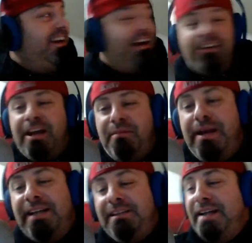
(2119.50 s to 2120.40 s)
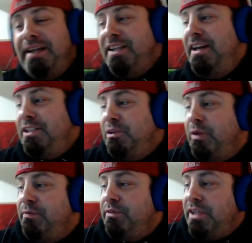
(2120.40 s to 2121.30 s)
I'll take Mexican
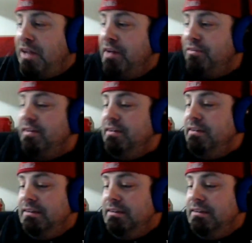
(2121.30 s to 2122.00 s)
history for 600.